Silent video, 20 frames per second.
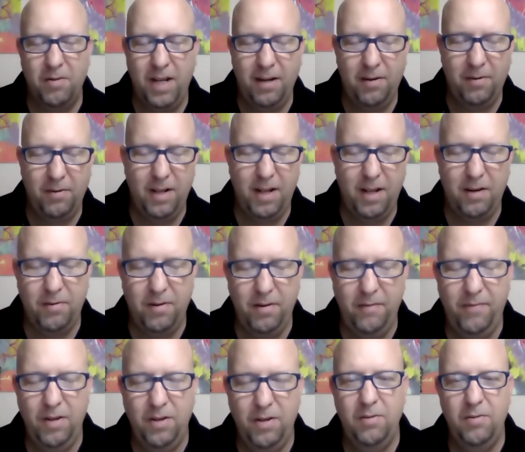I don't know
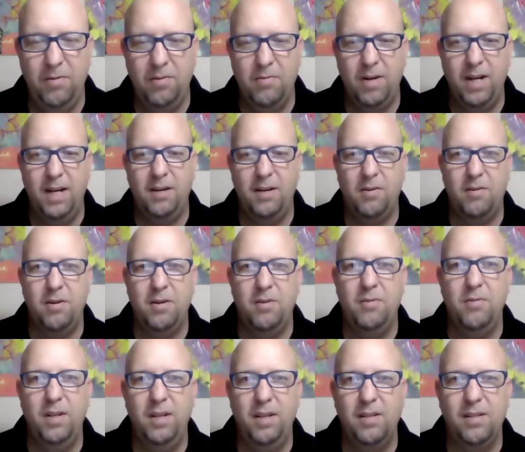if you know who Grant
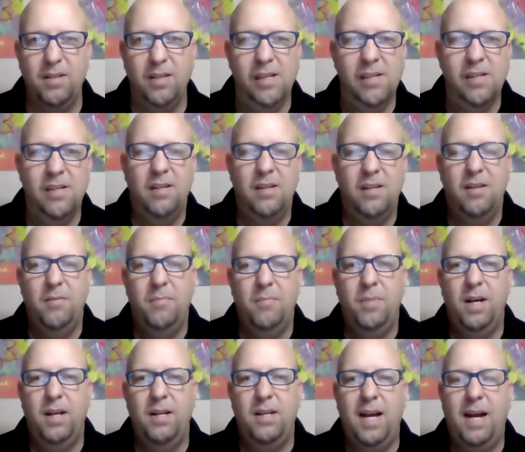Cardone is,
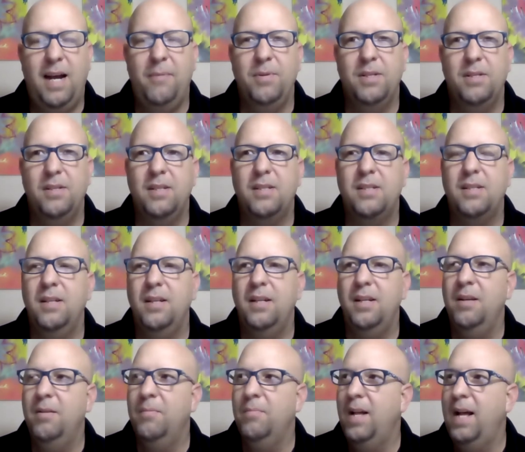but I was listening to
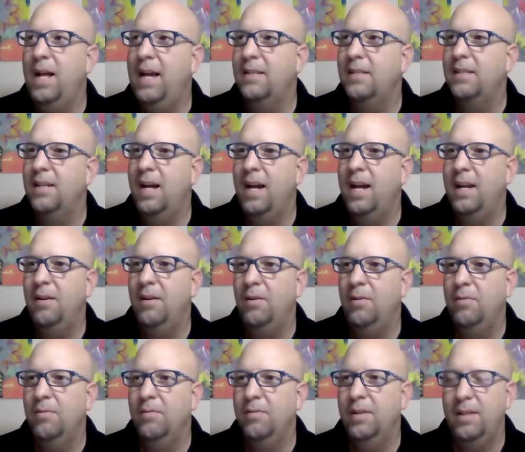him last night
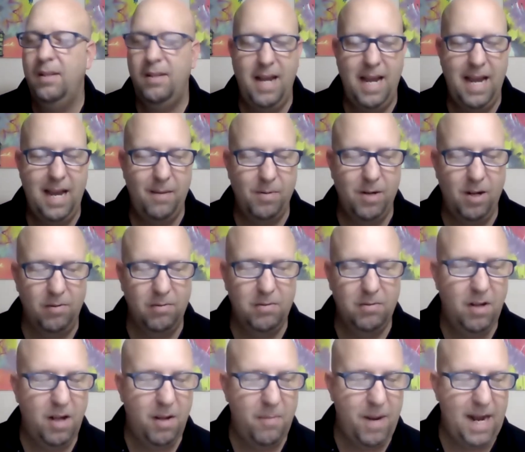on an app called
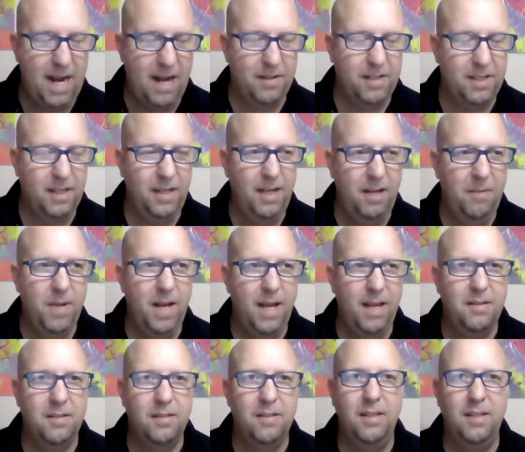Clubhouse, and he
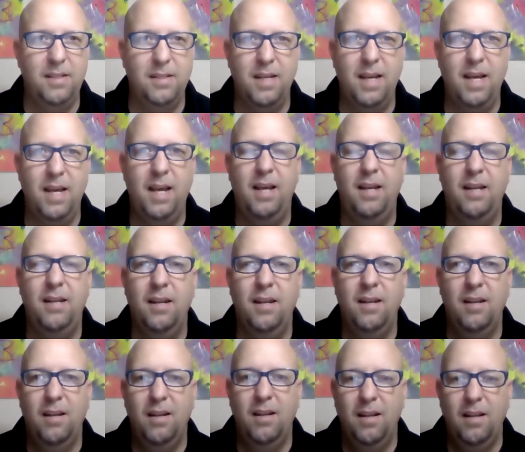basically said
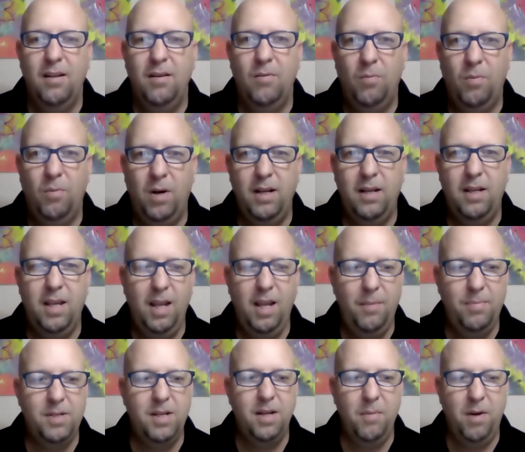what
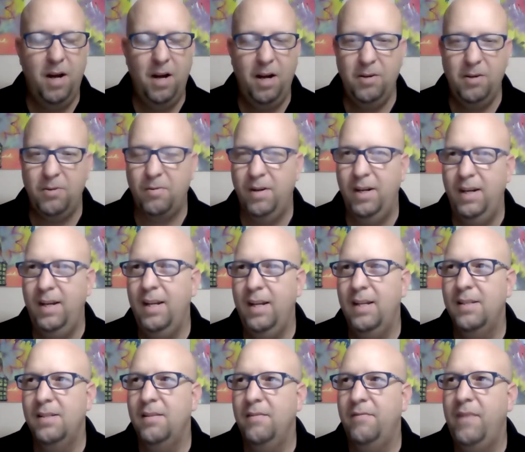keeps him hungry
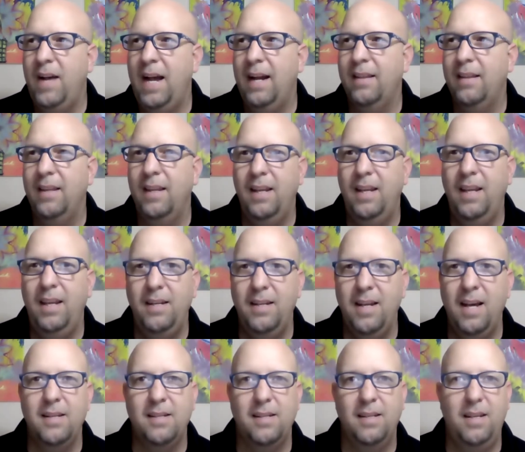is the fact that he
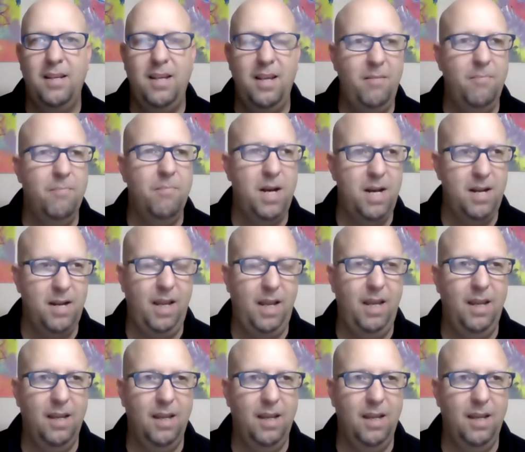doesn't keep money.